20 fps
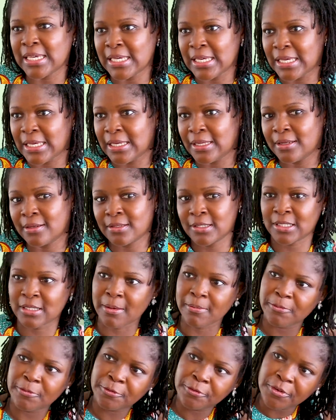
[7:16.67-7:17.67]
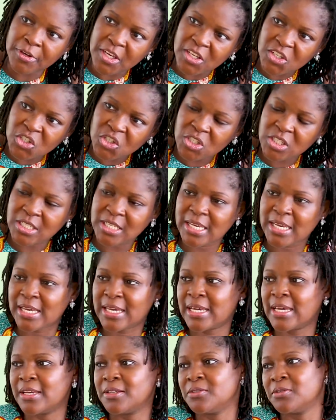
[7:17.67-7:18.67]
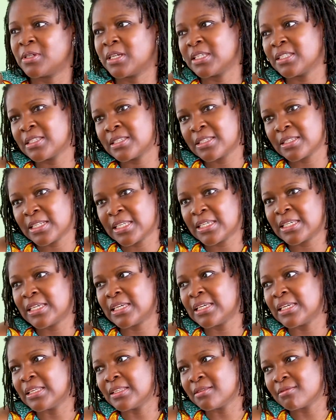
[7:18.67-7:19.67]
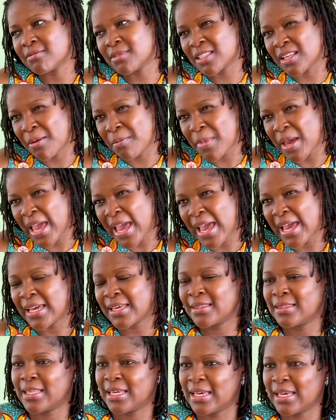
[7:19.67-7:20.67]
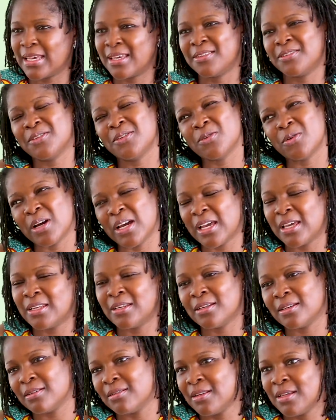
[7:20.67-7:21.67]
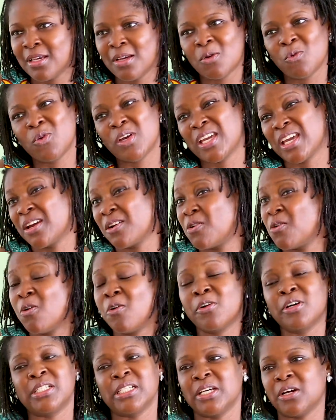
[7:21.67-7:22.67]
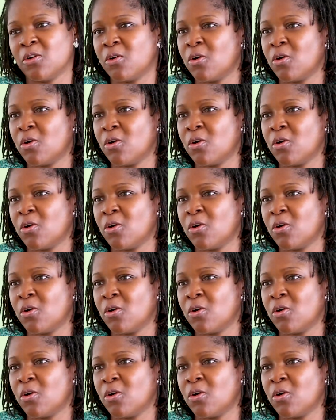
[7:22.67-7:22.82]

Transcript: in some fish here, you can sneak in some egg there, you know, and we can go on and